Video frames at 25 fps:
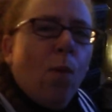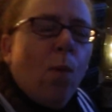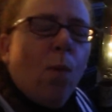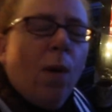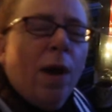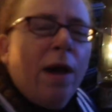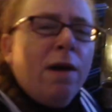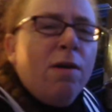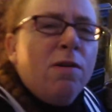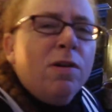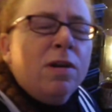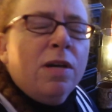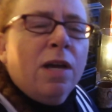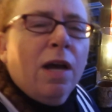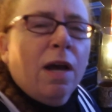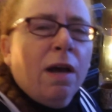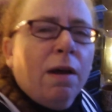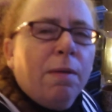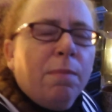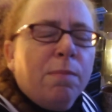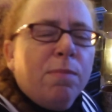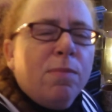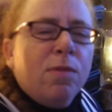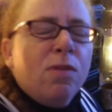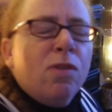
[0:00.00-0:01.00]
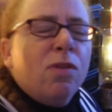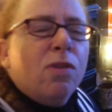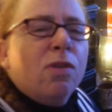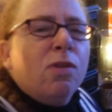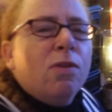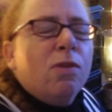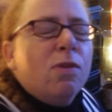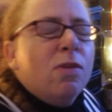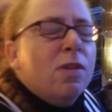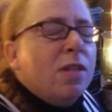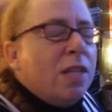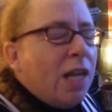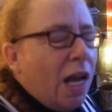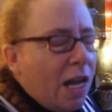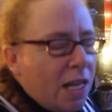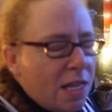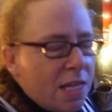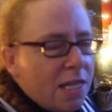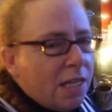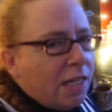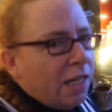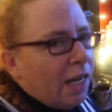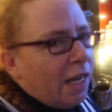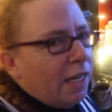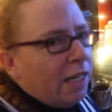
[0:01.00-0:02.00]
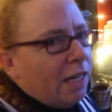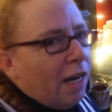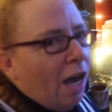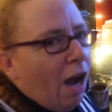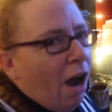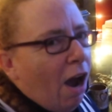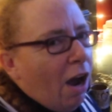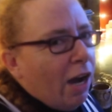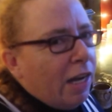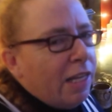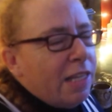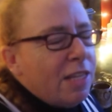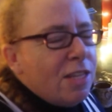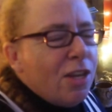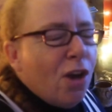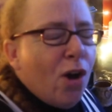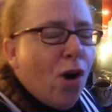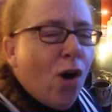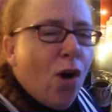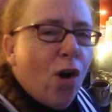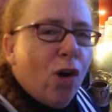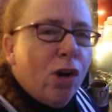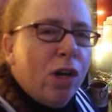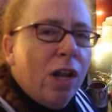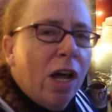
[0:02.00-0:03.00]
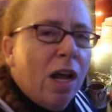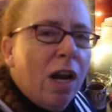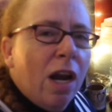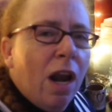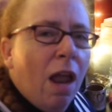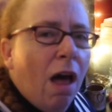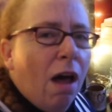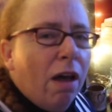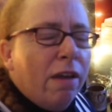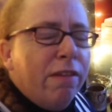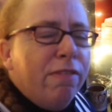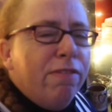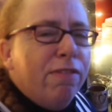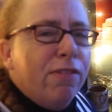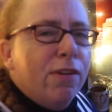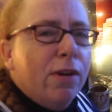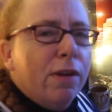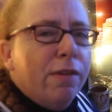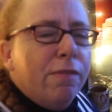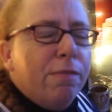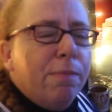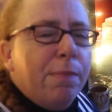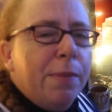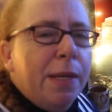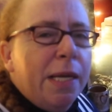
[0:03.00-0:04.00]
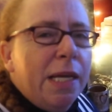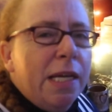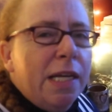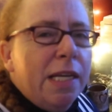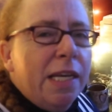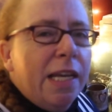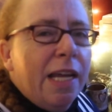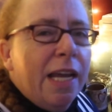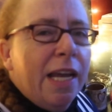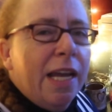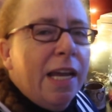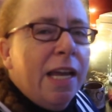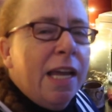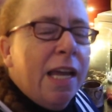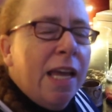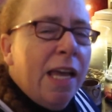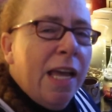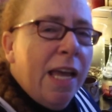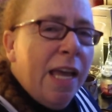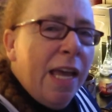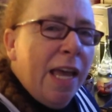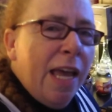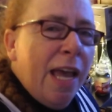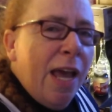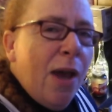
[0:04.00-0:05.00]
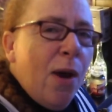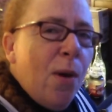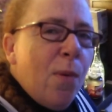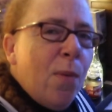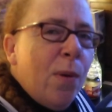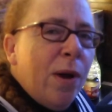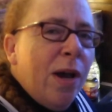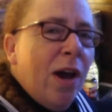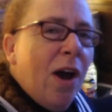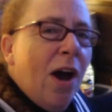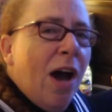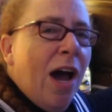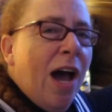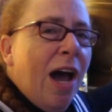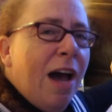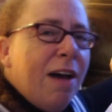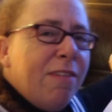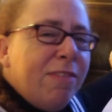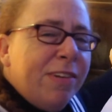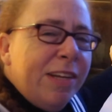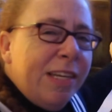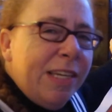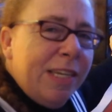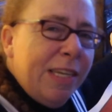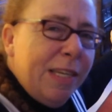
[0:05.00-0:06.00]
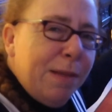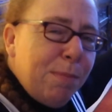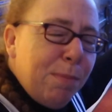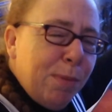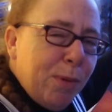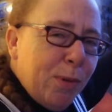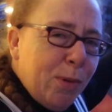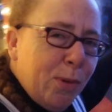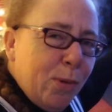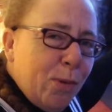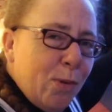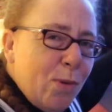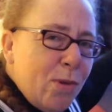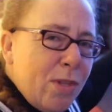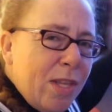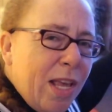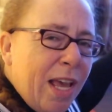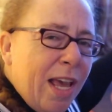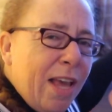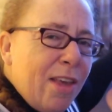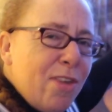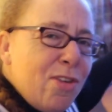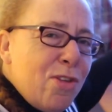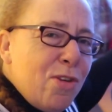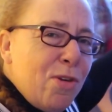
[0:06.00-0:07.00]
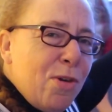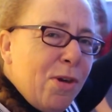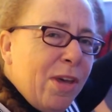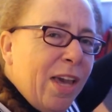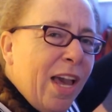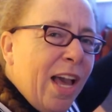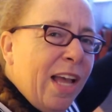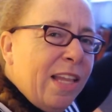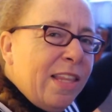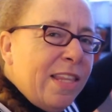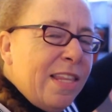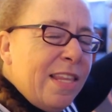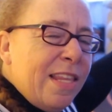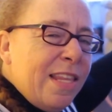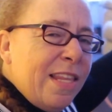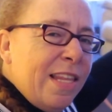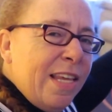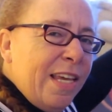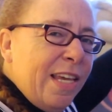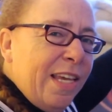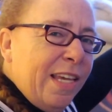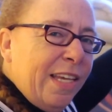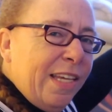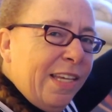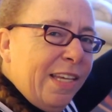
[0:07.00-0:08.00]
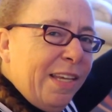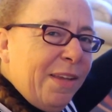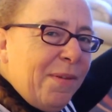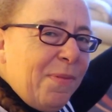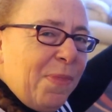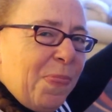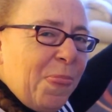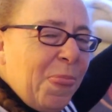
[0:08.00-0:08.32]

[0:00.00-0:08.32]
Welcome Saturday night on A Life Full of Meaning. We are having nibbles, as you can see.